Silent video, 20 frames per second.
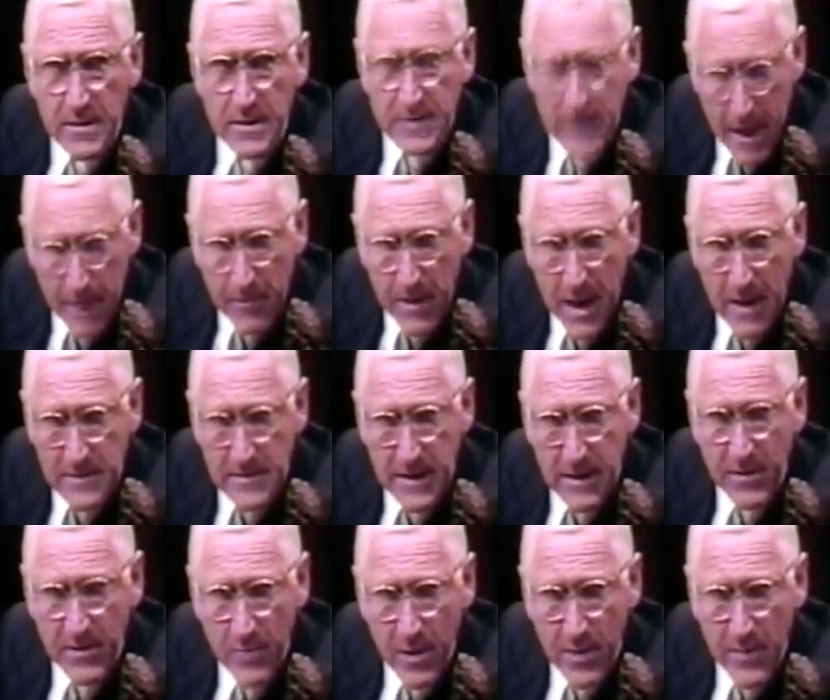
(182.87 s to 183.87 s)
Tom Clark's there,
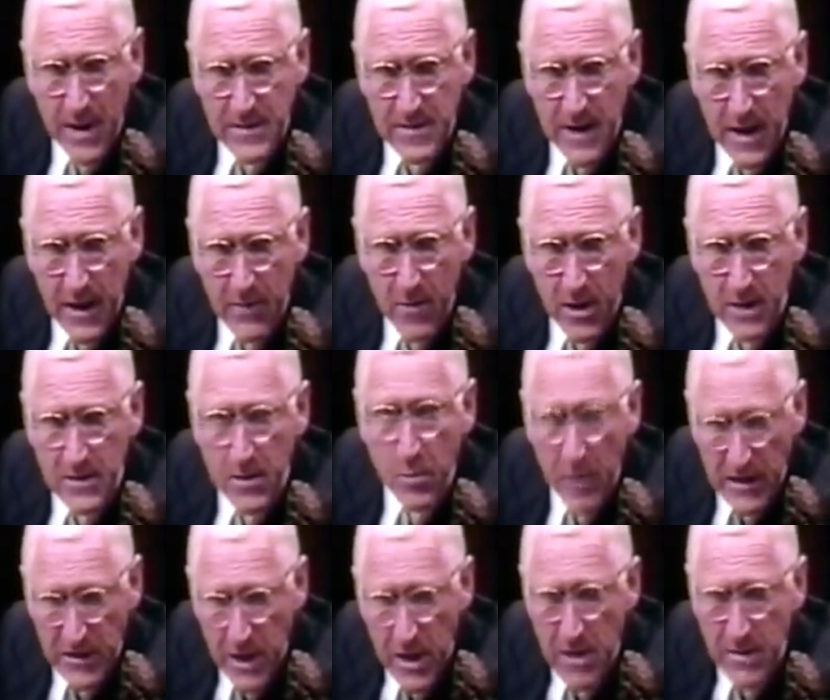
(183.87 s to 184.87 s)
and what about Charlie Ross?
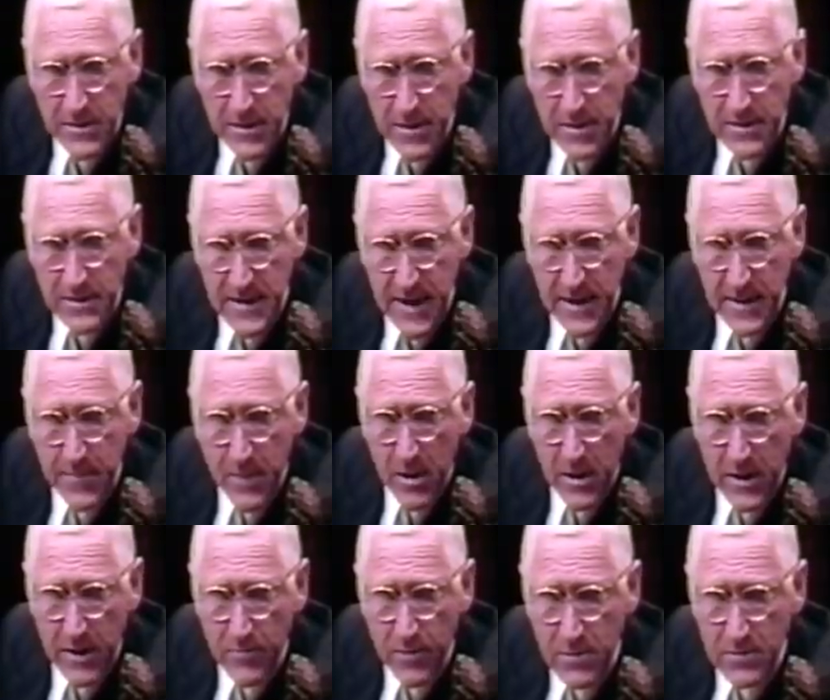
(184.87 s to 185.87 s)
Well, good. Send them all
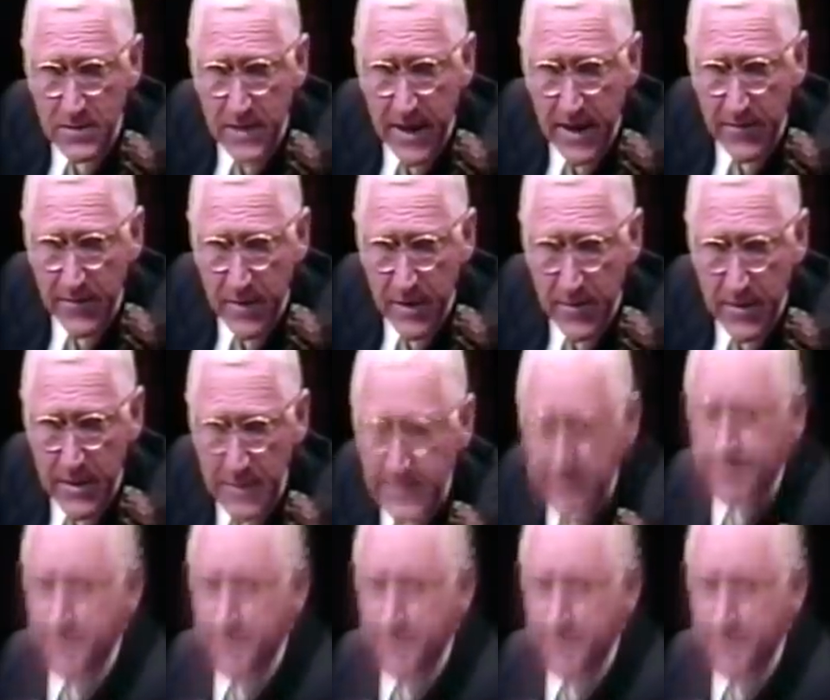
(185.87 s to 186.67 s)
in, Rose. Thank you very much.